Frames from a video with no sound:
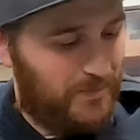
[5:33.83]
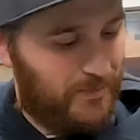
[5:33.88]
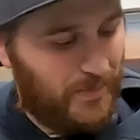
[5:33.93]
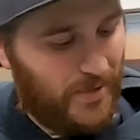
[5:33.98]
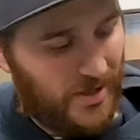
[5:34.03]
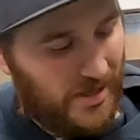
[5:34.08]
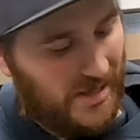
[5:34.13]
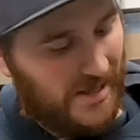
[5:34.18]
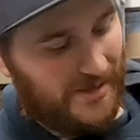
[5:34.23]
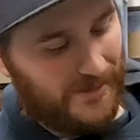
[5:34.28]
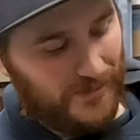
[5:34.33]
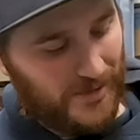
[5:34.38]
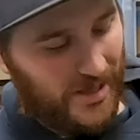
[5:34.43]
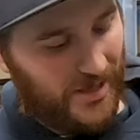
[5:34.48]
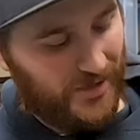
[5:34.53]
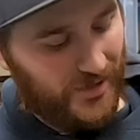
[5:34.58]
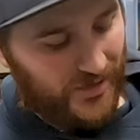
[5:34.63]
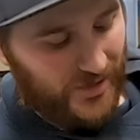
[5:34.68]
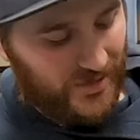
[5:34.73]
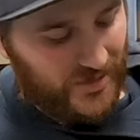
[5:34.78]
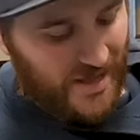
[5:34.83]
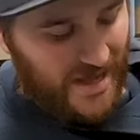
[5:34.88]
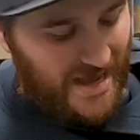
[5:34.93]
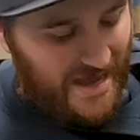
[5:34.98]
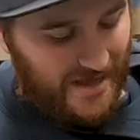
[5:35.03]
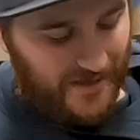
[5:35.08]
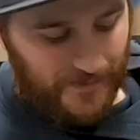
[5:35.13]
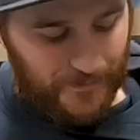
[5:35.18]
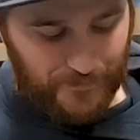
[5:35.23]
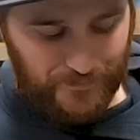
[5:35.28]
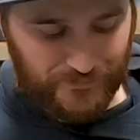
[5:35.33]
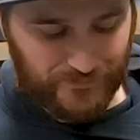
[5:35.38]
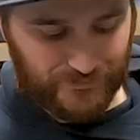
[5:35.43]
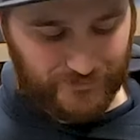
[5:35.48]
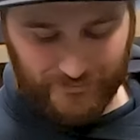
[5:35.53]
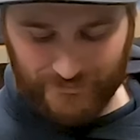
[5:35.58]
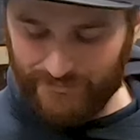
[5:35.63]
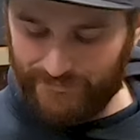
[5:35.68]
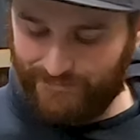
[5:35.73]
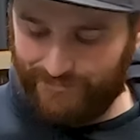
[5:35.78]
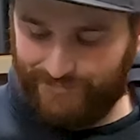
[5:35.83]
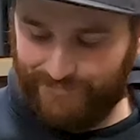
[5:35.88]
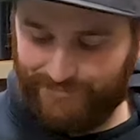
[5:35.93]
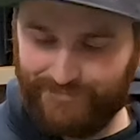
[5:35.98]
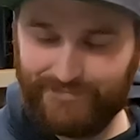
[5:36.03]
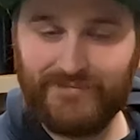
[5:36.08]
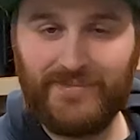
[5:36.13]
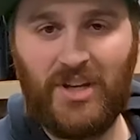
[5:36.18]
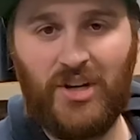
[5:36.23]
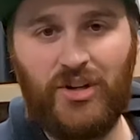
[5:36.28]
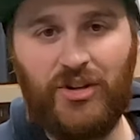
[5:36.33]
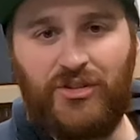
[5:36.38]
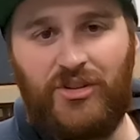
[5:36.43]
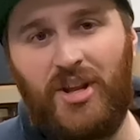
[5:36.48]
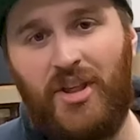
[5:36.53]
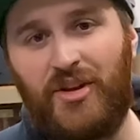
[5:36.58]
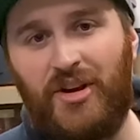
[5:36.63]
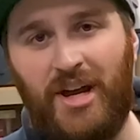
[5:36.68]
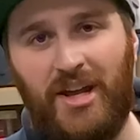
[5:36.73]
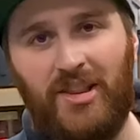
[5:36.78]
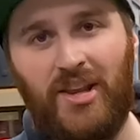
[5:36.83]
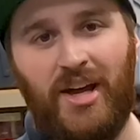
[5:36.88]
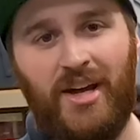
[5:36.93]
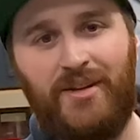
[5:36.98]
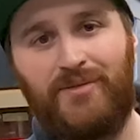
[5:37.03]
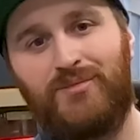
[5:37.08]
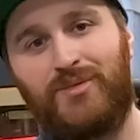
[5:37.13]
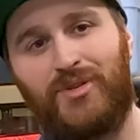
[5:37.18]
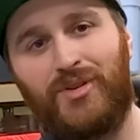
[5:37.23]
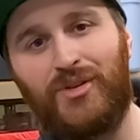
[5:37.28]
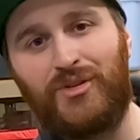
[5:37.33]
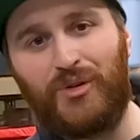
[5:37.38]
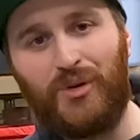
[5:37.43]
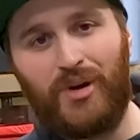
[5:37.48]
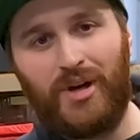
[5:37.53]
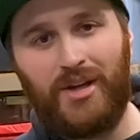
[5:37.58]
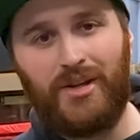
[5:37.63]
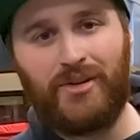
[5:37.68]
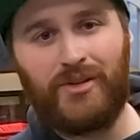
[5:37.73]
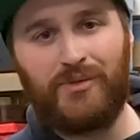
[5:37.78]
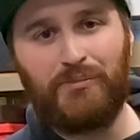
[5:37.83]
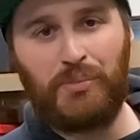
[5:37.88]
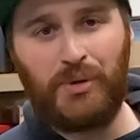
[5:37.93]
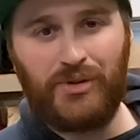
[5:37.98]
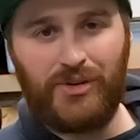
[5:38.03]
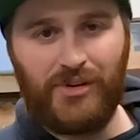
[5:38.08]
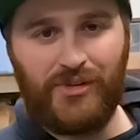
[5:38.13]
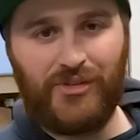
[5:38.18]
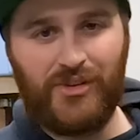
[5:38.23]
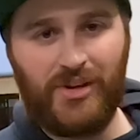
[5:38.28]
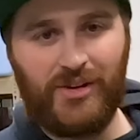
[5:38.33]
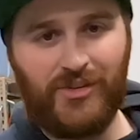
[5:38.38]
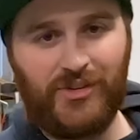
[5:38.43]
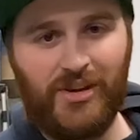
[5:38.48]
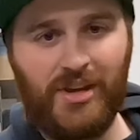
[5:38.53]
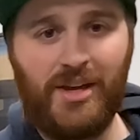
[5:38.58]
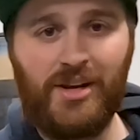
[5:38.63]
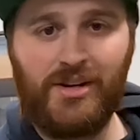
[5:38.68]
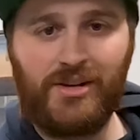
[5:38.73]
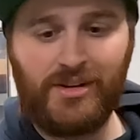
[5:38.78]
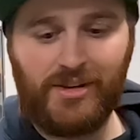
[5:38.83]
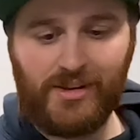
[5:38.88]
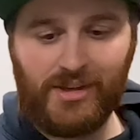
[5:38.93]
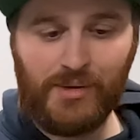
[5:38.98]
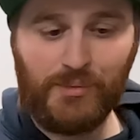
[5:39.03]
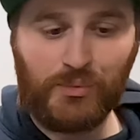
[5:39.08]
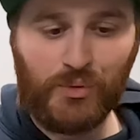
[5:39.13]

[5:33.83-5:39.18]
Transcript: Other than that, they're just another headlight. So let's go ahead and put these things in and keep